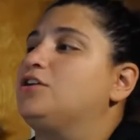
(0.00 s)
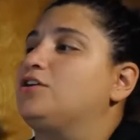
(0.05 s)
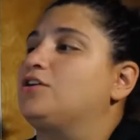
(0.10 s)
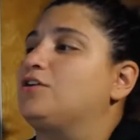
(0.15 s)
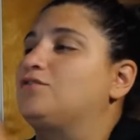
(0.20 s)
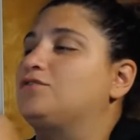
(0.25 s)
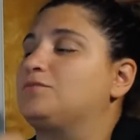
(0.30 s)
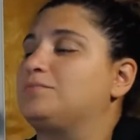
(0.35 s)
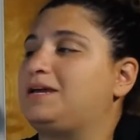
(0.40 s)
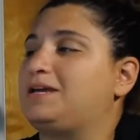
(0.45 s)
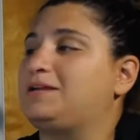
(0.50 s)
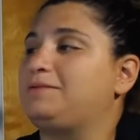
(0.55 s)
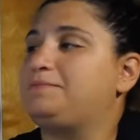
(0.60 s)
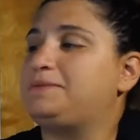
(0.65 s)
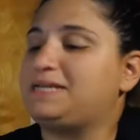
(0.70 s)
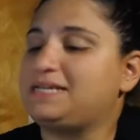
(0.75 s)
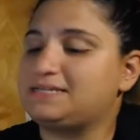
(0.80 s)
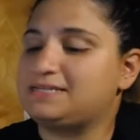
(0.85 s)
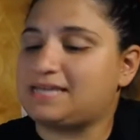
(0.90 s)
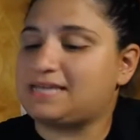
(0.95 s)
You have your main
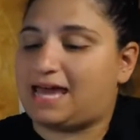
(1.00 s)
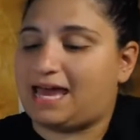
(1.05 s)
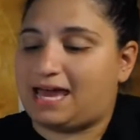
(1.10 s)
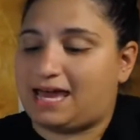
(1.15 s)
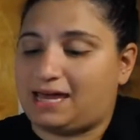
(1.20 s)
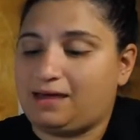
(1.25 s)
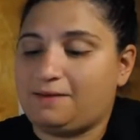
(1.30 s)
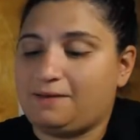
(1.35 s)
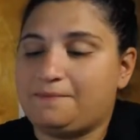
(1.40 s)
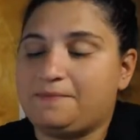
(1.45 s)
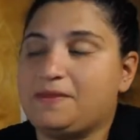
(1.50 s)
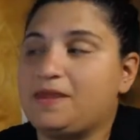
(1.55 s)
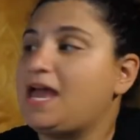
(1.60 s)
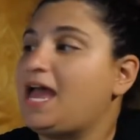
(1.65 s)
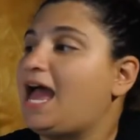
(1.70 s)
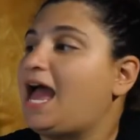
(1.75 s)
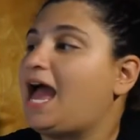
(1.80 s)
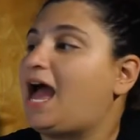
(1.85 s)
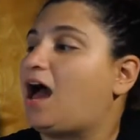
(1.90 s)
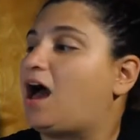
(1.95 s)
piece A,
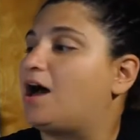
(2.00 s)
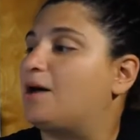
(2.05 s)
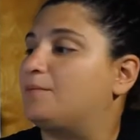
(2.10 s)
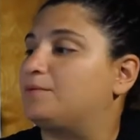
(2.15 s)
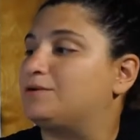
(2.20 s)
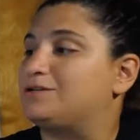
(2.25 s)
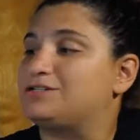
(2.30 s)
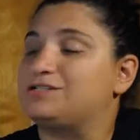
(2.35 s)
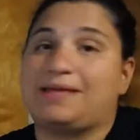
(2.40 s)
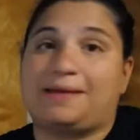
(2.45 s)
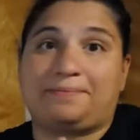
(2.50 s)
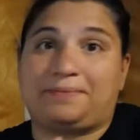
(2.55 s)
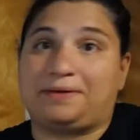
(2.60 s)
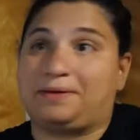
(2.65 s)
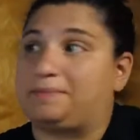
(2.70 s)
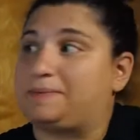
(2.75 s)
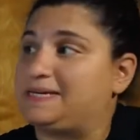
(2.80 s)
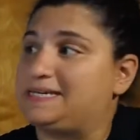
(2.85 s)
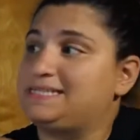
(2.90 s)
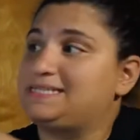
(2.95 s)
um, which is that
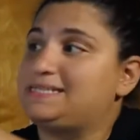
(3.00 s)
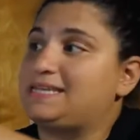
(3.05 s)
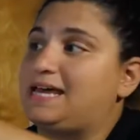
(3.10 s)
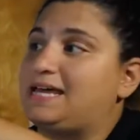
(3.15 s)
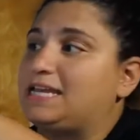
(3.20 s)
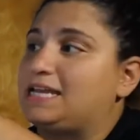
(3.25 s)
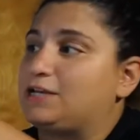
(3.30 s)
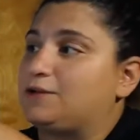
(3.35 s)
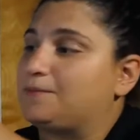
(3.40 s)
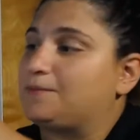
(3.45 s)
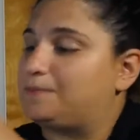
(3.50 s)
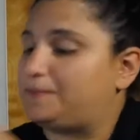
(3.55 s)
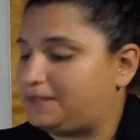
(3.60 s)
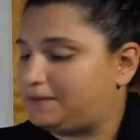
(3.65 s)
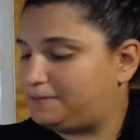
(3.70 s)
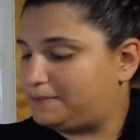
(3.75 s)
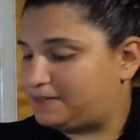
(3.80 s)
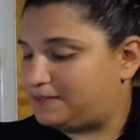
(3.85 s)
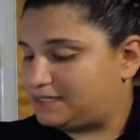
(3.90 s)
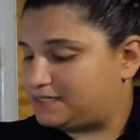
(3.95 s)
big piece, and then your
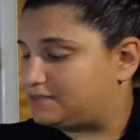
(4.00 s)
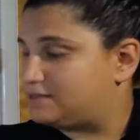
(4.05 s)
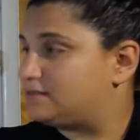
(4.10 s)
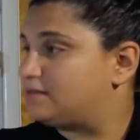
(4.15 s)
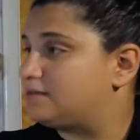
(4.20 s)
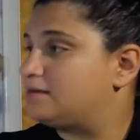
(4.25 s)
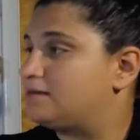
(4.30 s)
B piece